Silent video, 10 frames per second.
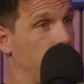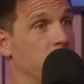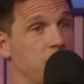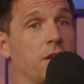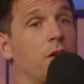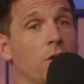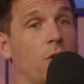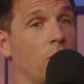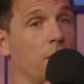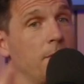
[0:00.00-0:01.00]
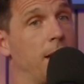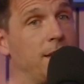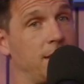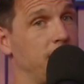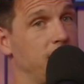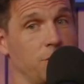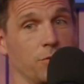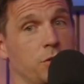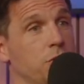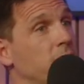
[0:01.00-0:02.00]
Because they're no longer
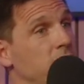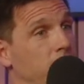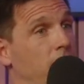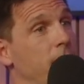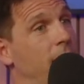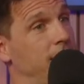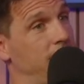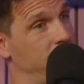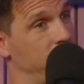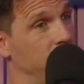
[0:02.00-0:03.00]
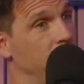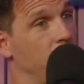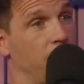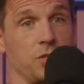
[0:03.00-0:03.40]
mandated or restricted by mandates. Yeah.